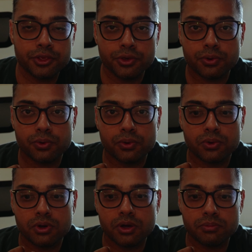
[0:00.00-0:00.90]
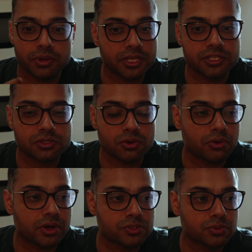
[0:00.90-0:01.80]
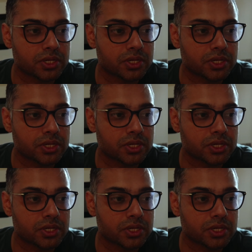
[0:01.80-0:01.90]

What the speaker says: your place, or as